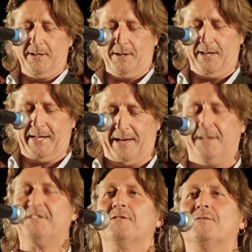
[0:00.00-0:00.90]
You've got to get
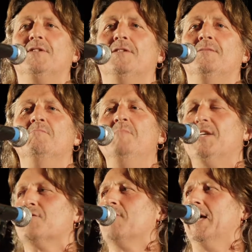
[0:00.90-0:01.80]
a sort of
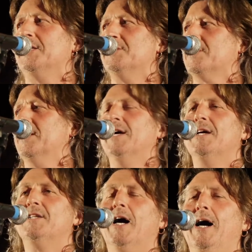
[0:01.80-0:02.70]
mid-range,
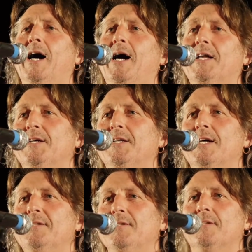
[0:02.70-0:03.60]
da da
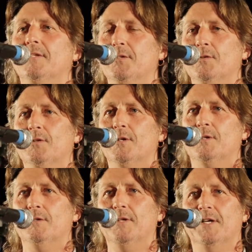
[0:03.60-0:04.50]
da da da
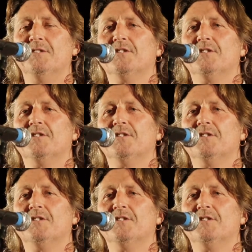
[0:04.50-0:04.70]
do.